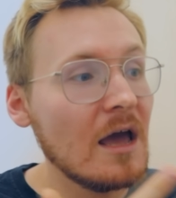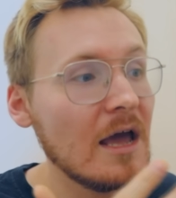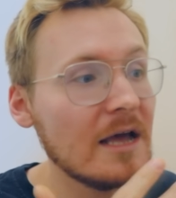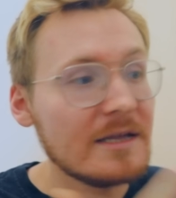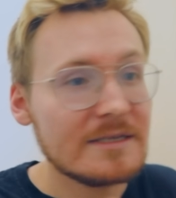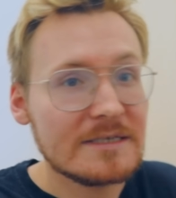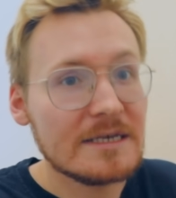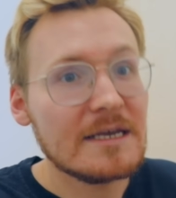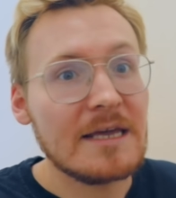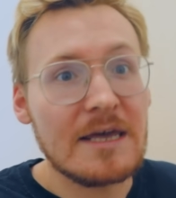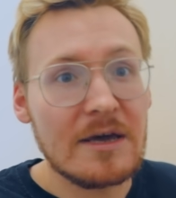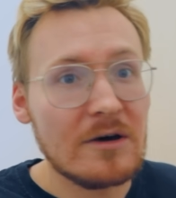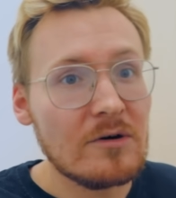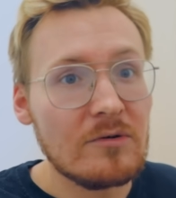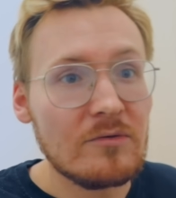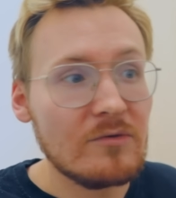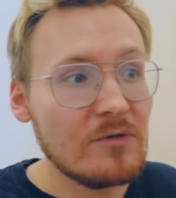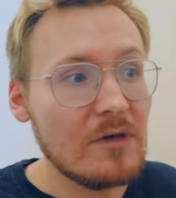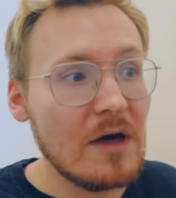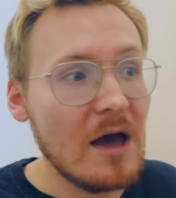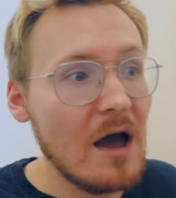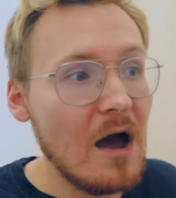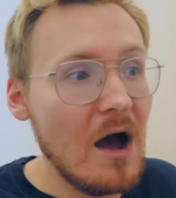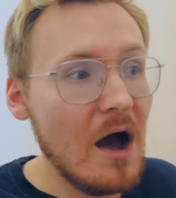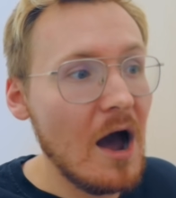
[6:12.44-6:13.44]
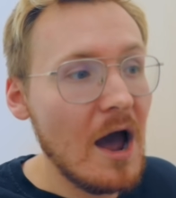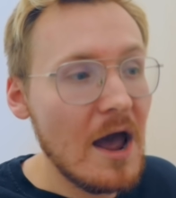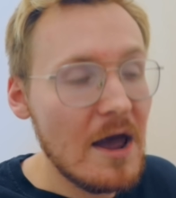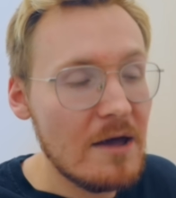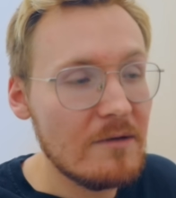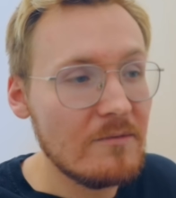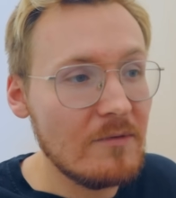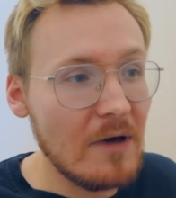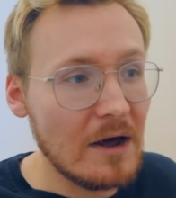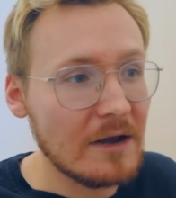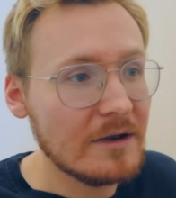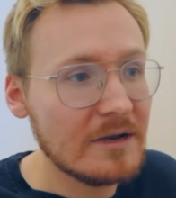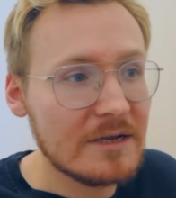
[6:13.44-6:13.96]
it's a guilt that
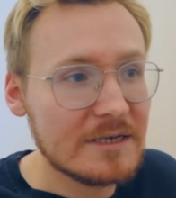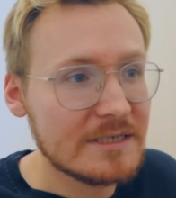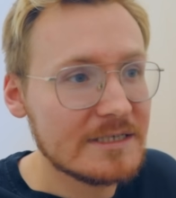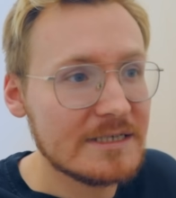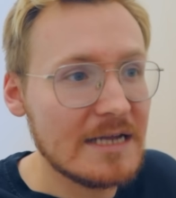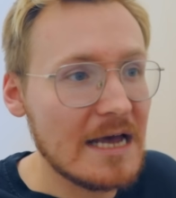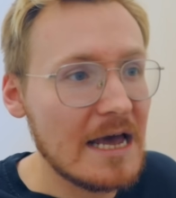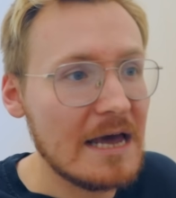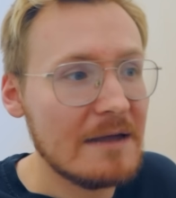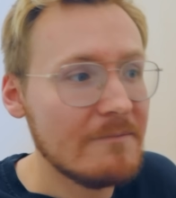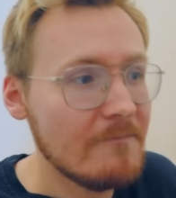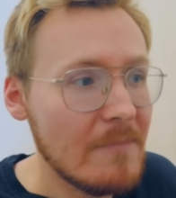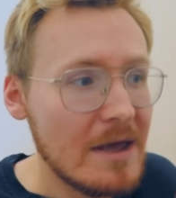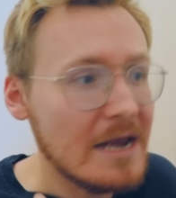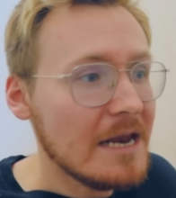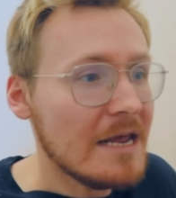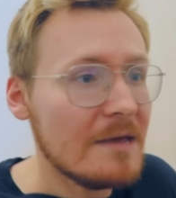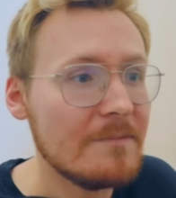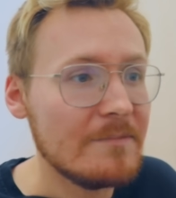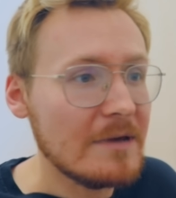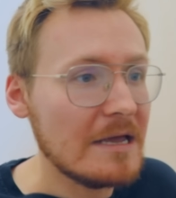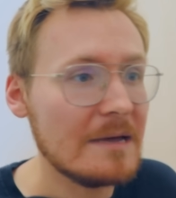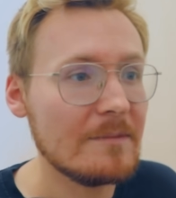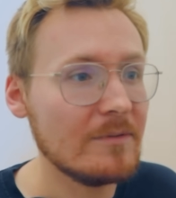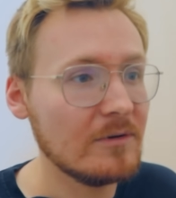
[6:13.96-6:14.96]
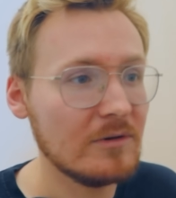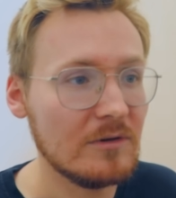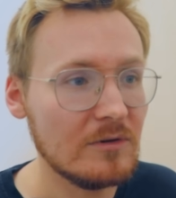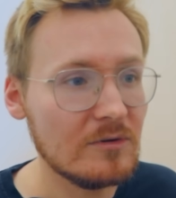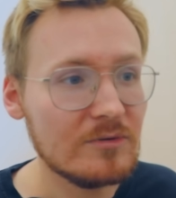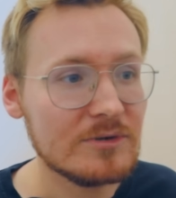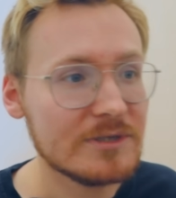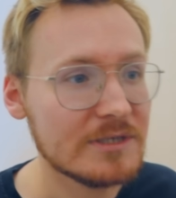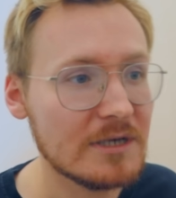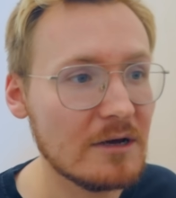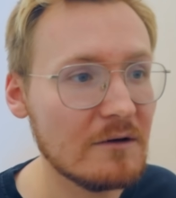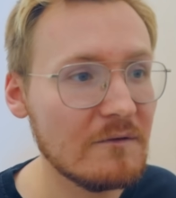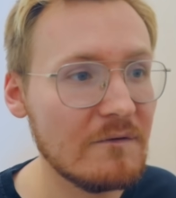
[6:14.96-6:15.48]
I understand many people
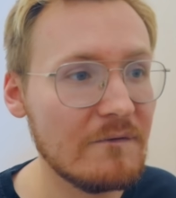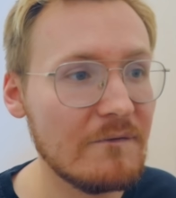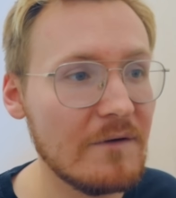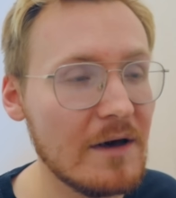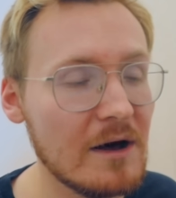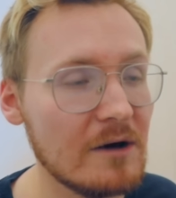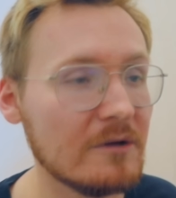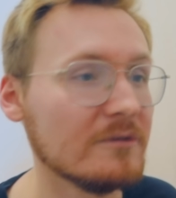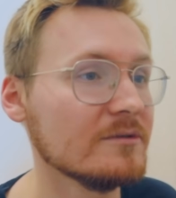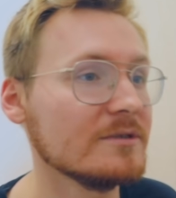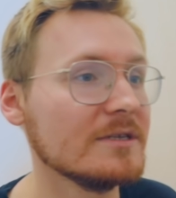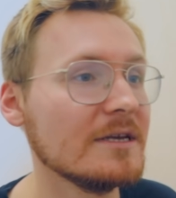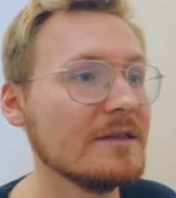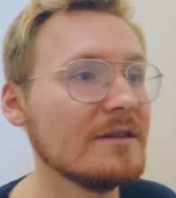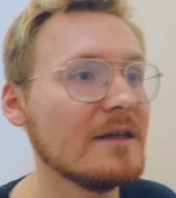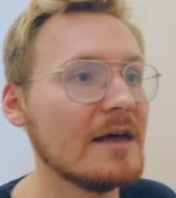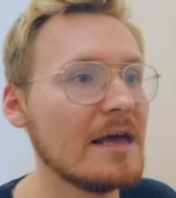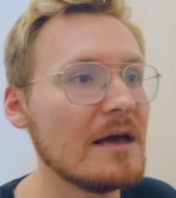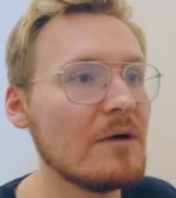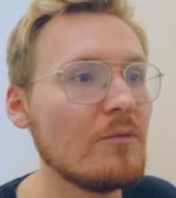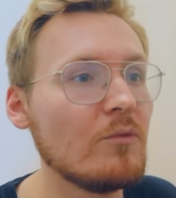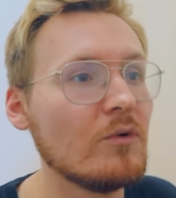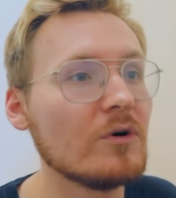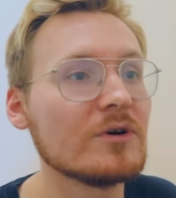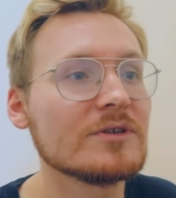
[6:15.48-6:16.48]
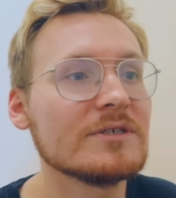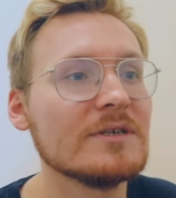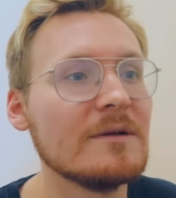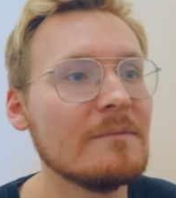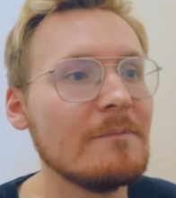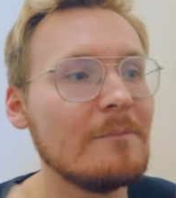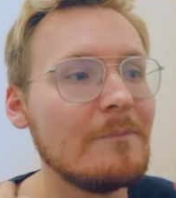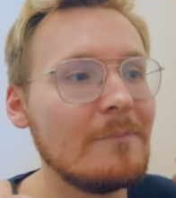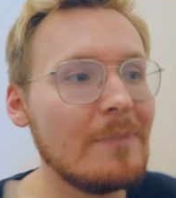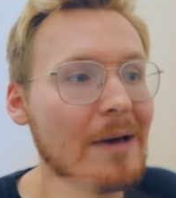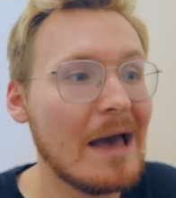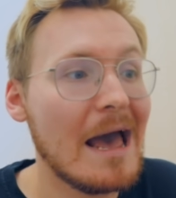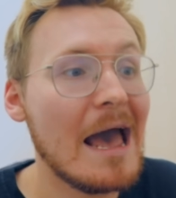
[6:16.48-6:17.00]
also felt, and that it
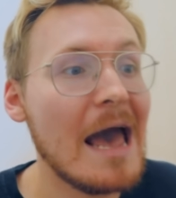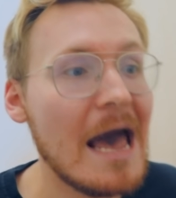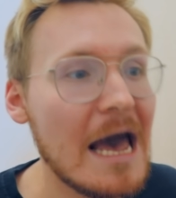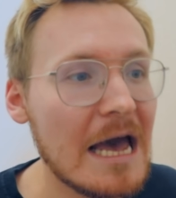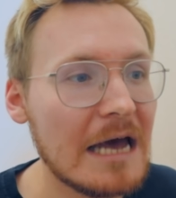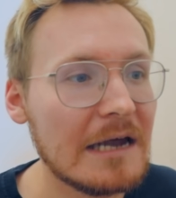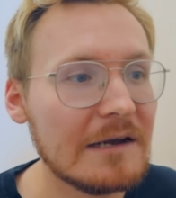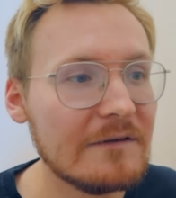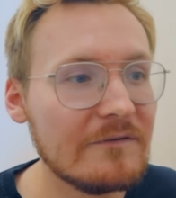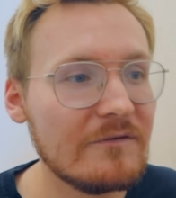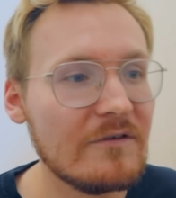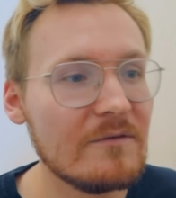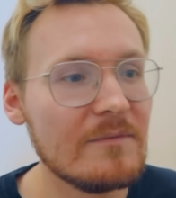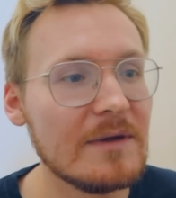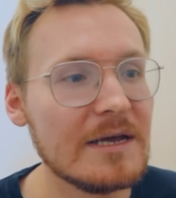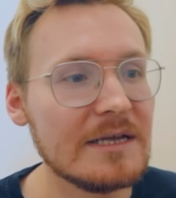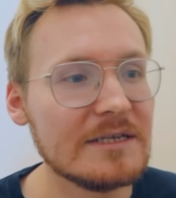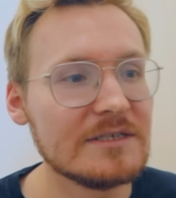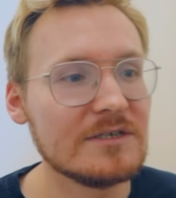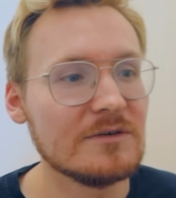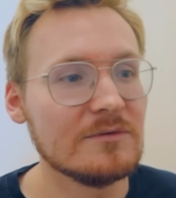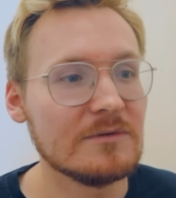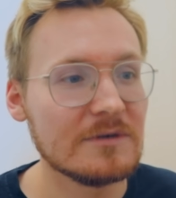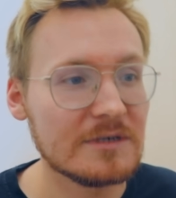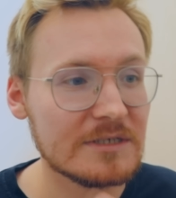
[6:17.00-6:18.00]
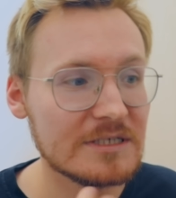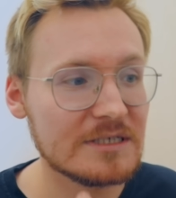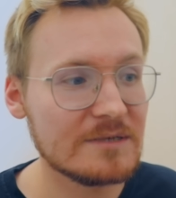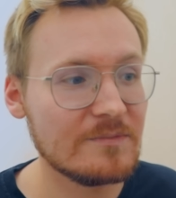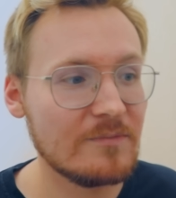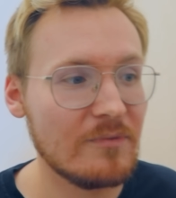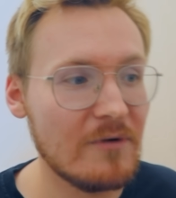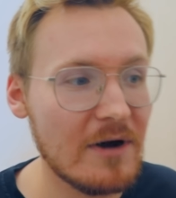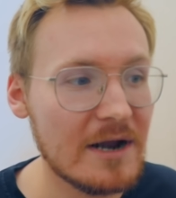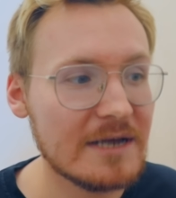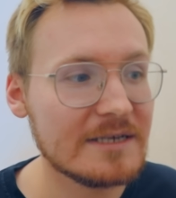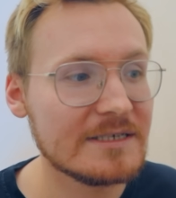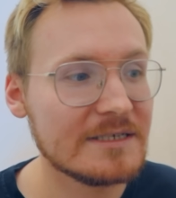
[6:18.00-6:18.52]
wasn't bad for me to
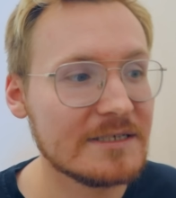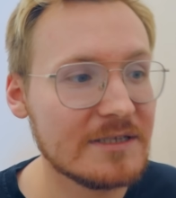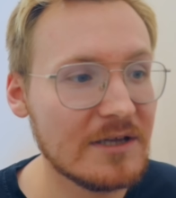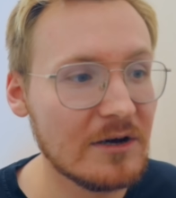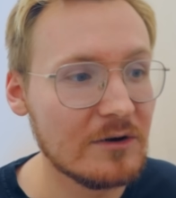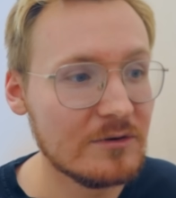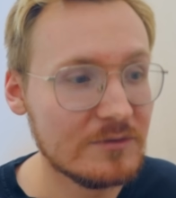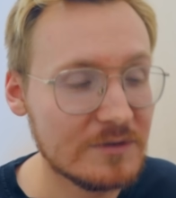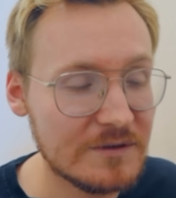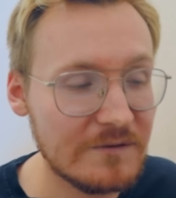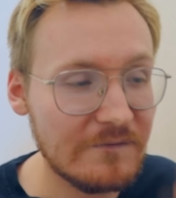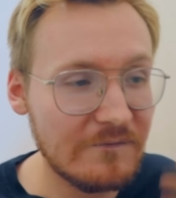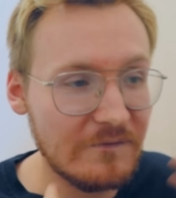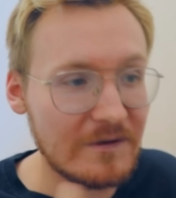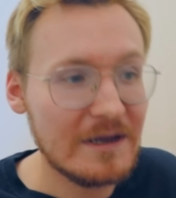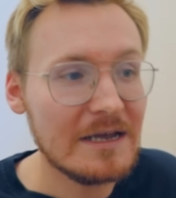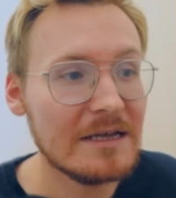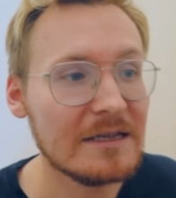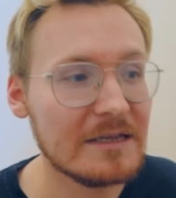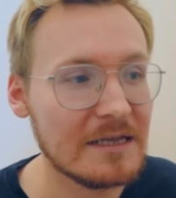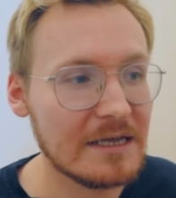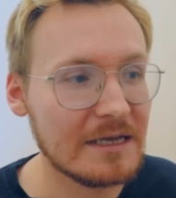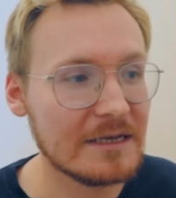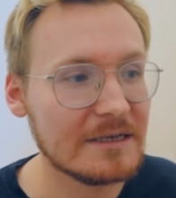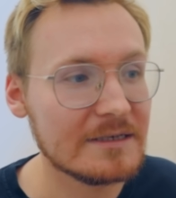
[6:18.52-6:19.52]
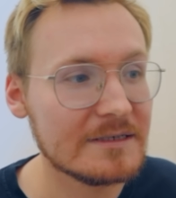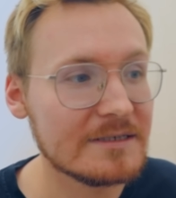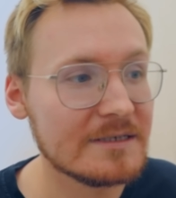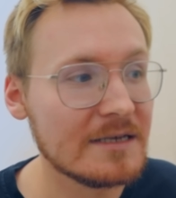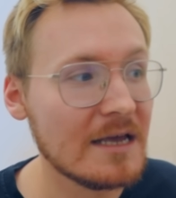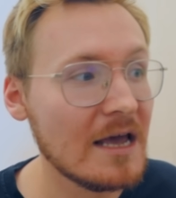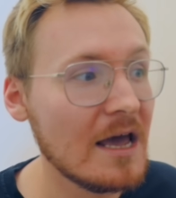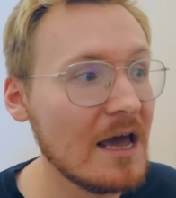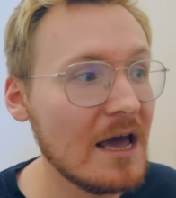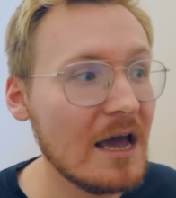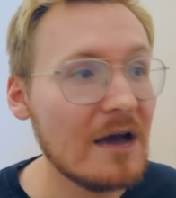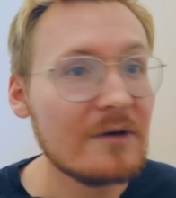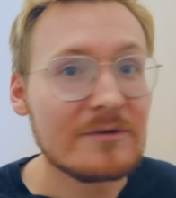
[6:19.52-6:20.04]
express those feelings.
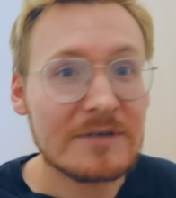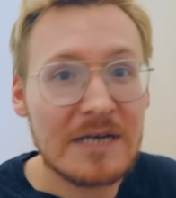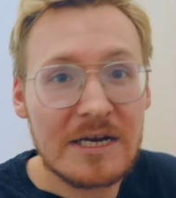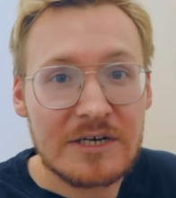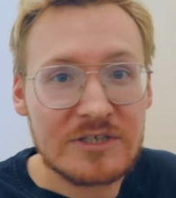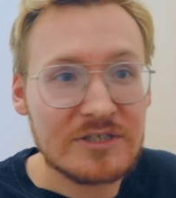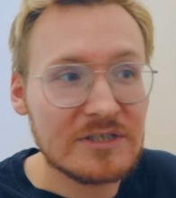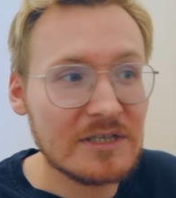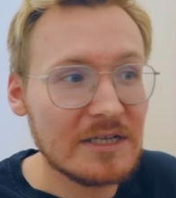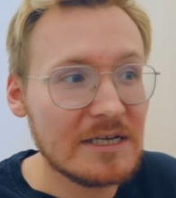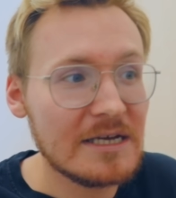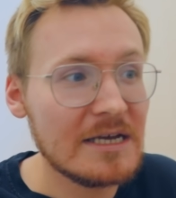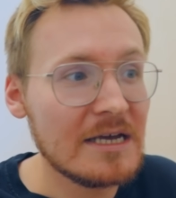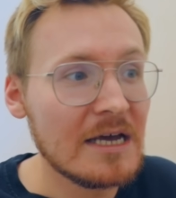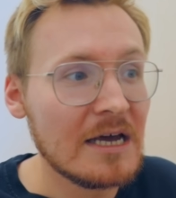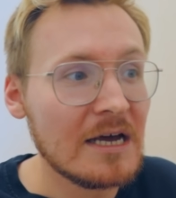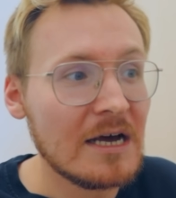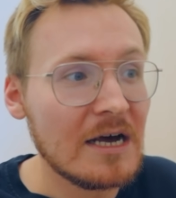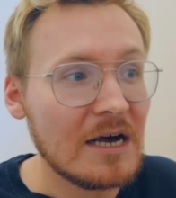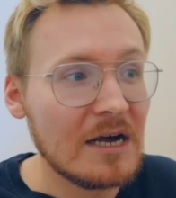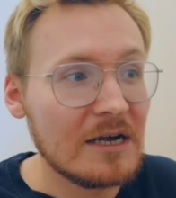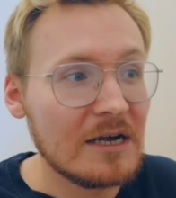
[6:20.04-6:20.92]
It was actually